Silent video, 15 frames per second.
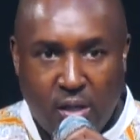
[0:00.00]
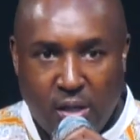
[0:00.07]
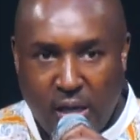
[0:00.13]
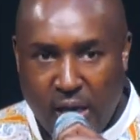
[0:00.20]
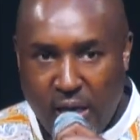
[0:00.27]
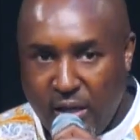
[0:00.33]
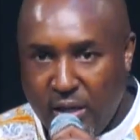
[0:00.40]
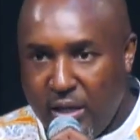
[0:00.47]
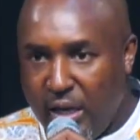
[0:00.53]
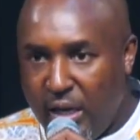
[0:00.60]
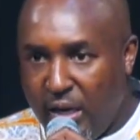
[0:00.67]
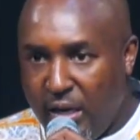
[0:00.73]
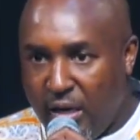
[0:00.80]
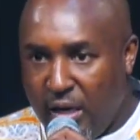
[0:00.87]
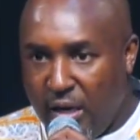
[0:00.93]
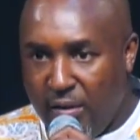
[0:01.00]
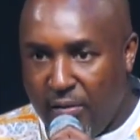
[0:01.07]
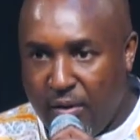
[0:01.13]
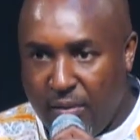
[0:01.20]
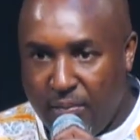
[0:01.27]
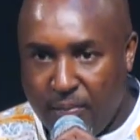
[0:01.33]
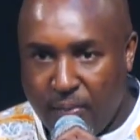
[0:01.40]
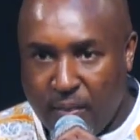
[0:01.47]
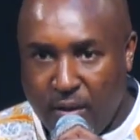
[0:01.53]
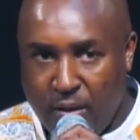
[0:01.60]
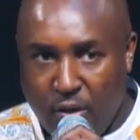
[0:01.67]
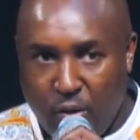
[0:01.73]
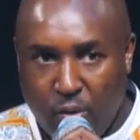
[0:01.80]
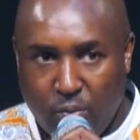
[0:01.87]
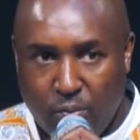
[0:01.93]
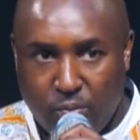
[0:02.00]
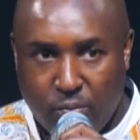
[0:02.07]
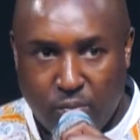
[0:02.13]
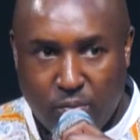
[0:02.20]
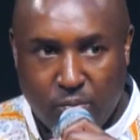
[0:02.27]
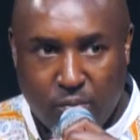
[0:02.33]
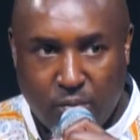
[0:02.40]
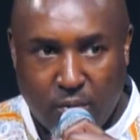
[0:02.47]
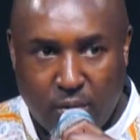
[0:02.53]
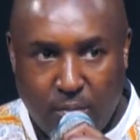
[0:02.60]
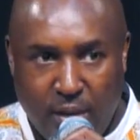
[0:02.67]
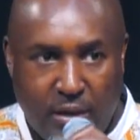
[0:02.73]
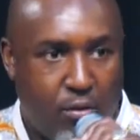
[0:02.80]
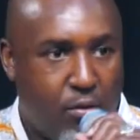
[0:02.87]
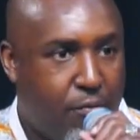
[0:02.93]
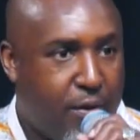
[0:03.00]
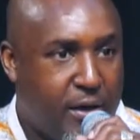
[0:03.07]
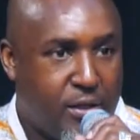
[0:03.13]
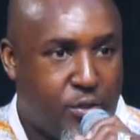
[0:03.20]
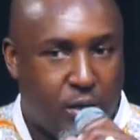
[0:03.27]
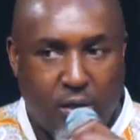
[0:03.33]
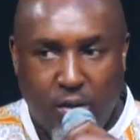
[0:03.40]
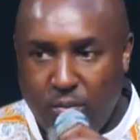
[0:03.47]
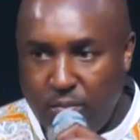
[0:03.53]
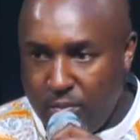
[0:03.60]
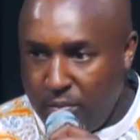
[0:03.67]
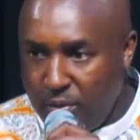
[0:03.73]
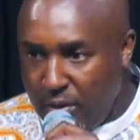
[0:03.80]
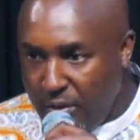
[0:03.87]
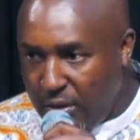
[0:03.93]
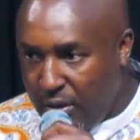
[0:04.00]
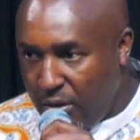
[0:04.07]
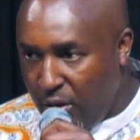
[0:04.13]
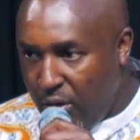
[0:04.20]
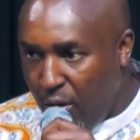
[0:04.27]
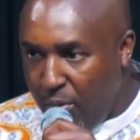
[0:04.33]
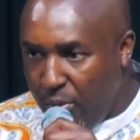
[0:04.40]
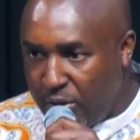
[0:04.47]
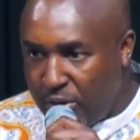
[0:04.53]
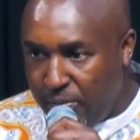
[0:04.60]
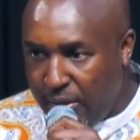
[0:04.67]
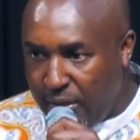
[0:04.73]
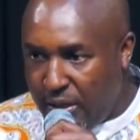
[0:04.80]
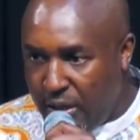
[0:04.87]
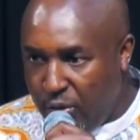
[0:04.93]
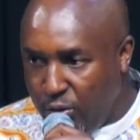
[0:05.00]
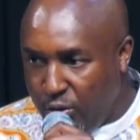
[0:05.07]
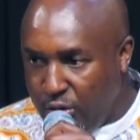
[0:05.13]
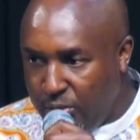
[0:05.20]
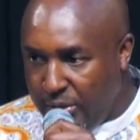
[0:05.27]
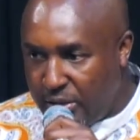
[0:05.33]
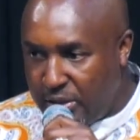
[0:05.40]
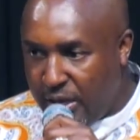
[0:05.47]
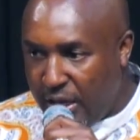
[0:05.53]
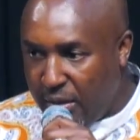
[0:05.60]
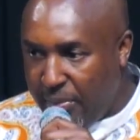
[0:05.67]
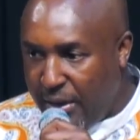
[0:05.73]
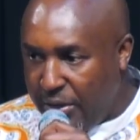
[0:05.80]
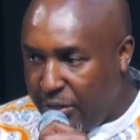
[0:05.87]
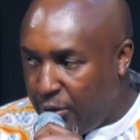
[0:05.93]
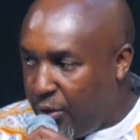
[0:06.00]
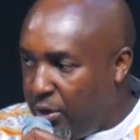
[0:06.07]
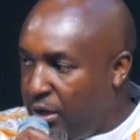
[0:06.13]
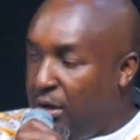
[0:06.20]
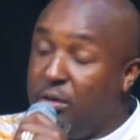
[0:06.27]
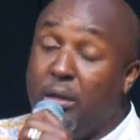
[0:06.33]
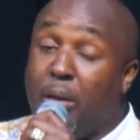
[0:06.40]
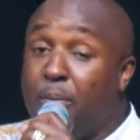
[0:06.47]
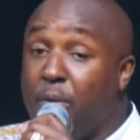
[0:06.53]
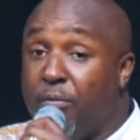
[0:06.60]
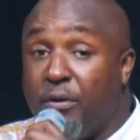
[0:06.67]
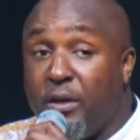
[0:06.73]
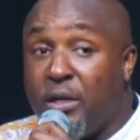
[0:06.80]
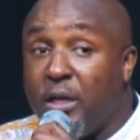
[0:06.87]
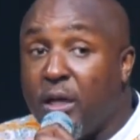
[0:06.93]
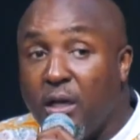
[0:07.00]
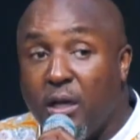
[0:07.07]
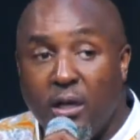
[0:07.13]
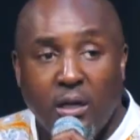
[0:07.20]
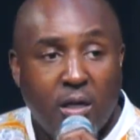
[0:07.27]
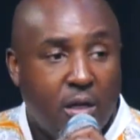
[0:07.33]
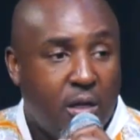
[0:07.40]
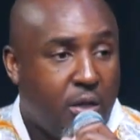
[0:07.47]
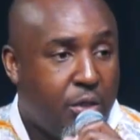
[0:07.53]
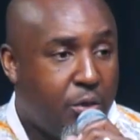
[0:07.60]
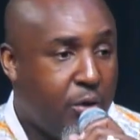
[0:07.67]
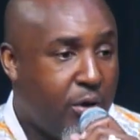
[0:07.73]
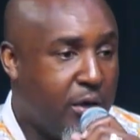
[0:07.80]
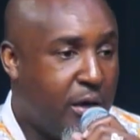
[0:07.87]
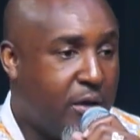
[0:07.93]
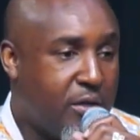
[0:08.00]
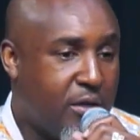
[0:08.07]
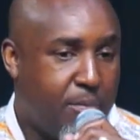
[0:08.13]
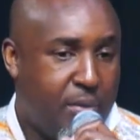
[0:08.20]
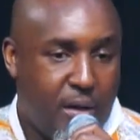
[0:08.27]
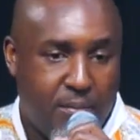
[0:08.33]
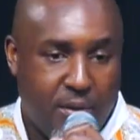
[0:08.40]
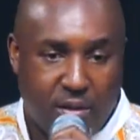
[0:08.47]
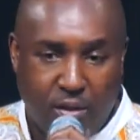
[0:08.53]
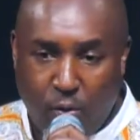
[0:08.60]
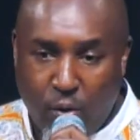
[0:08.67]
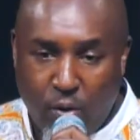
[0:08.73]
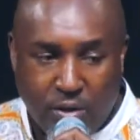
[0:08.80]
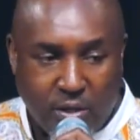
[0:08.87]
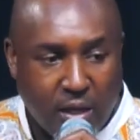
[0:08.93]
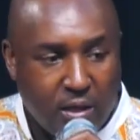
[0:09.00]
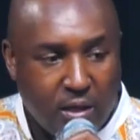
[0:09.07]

And, you know, many of us, we almost made a huge mistake by throwing out the prophetic, throwing out the baby in the water.